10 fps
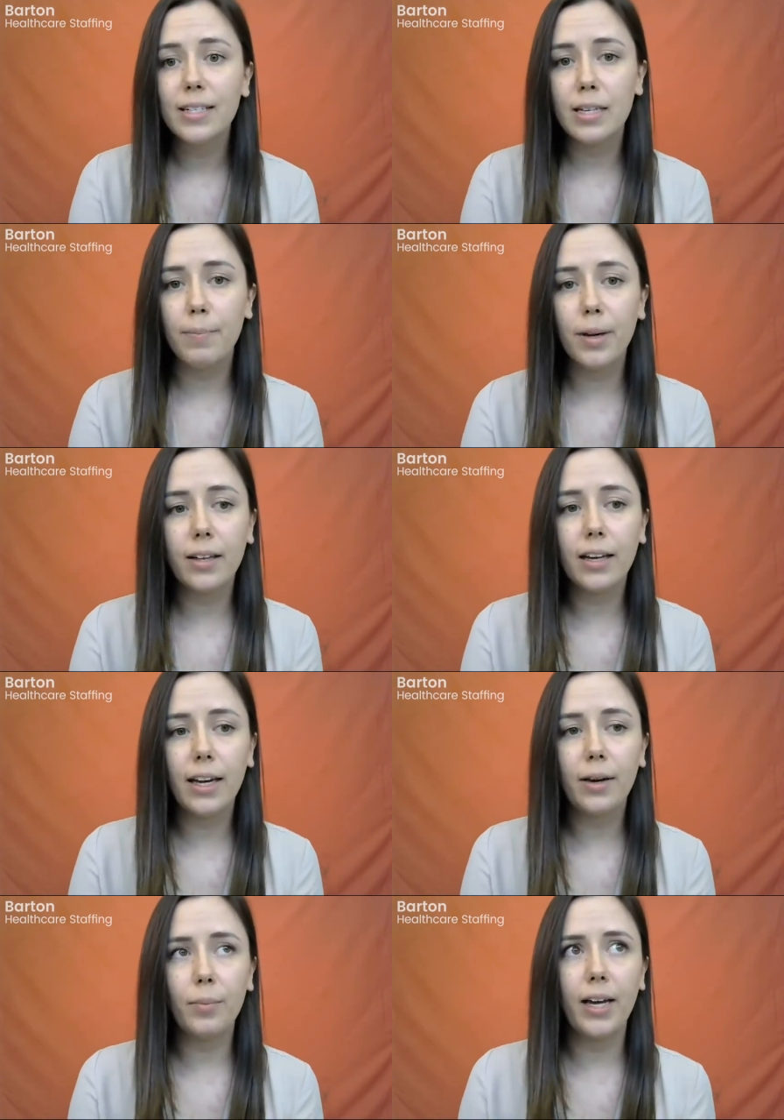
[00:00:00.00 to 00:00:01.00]

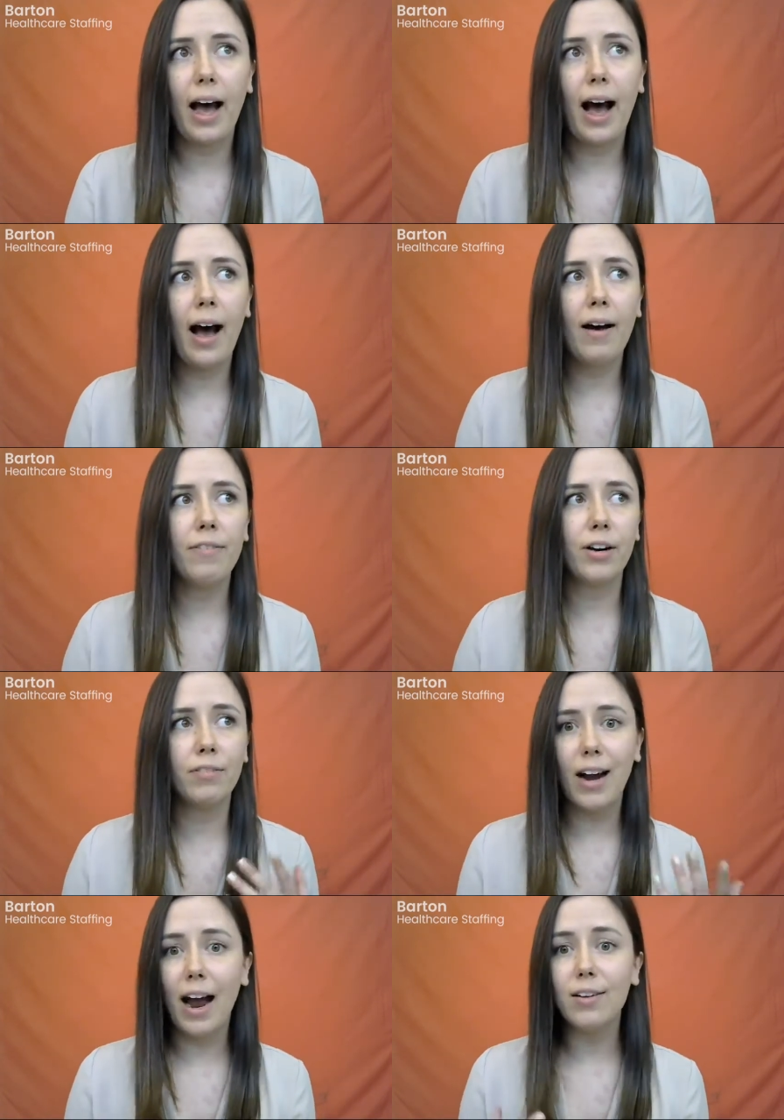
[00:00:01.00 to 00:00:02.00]
Typically, we have
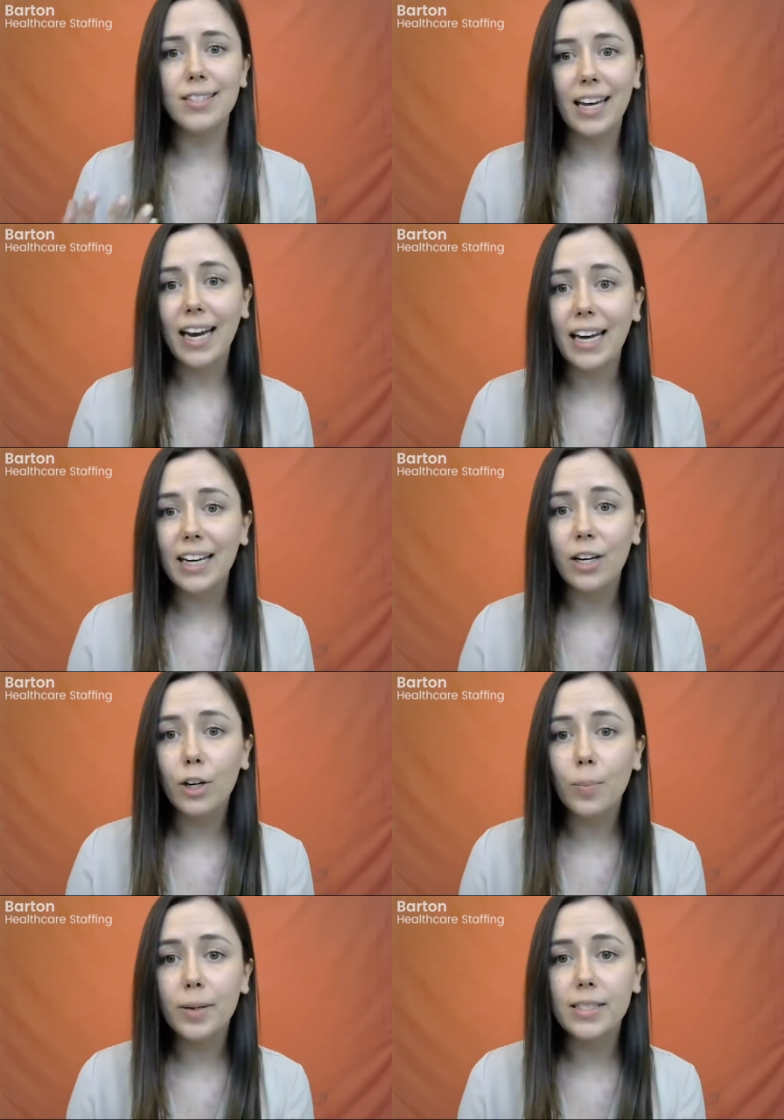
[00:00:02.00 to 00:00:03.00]
around 80
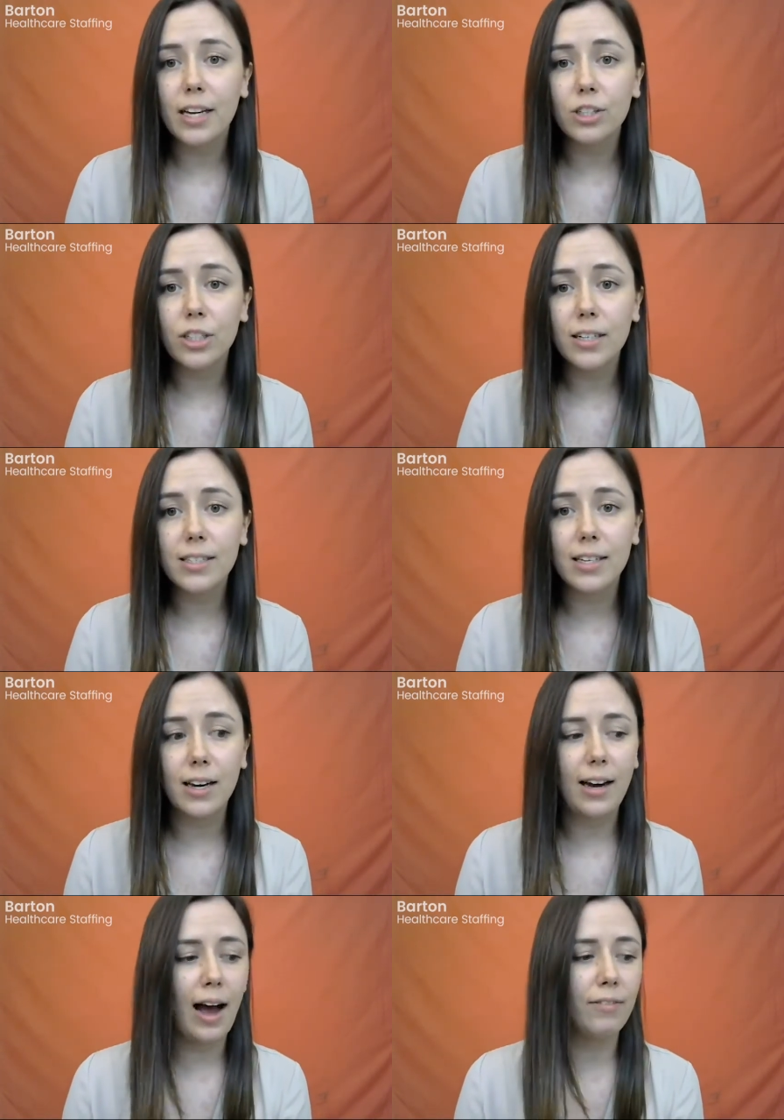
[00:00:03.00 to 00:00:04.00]
new positions in
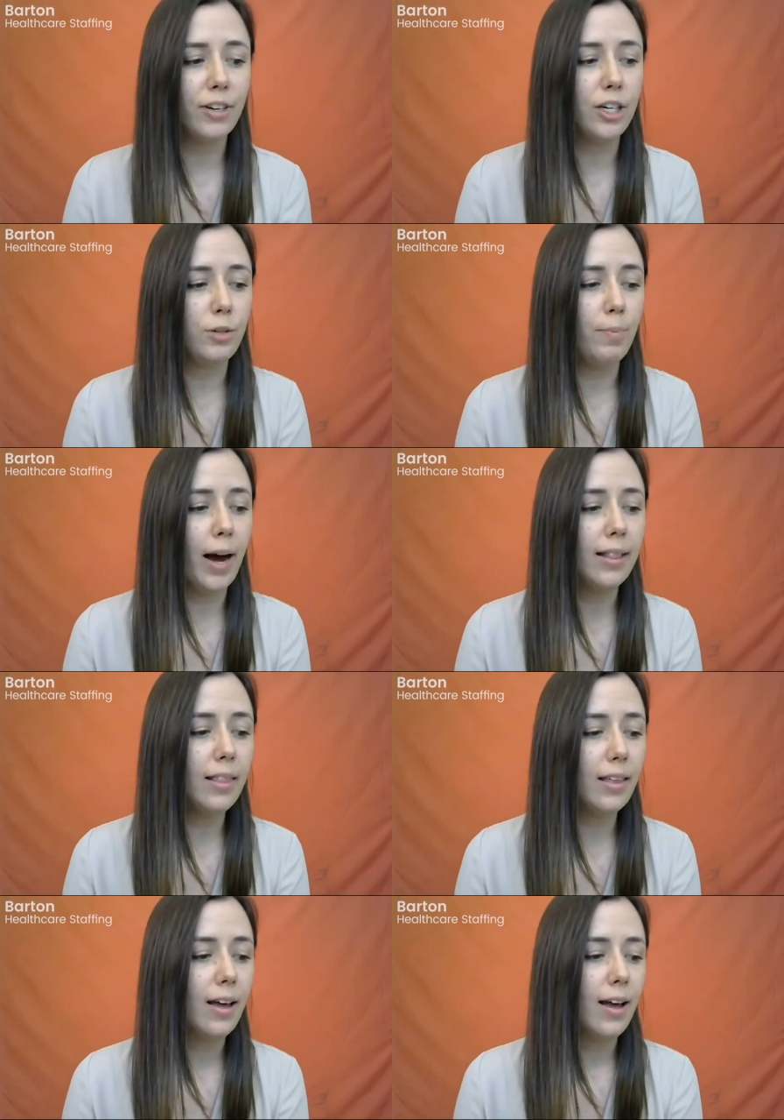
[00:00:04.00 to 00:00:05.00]
an average
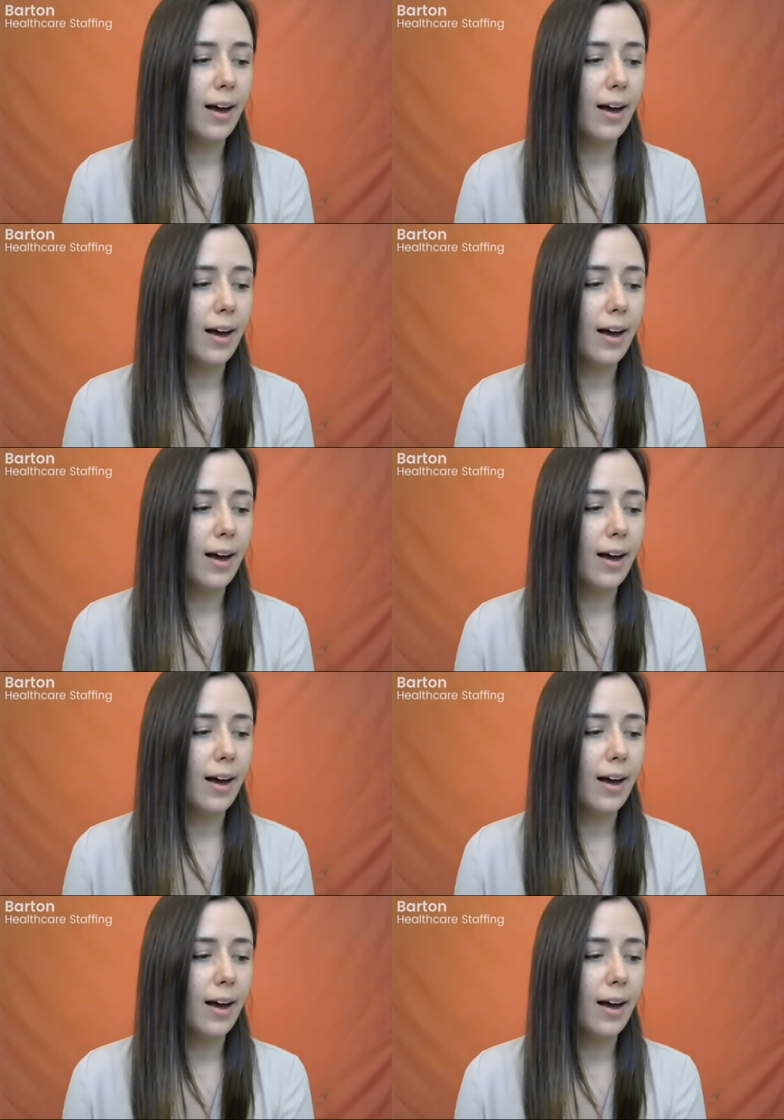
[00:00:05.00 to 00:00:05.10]
month.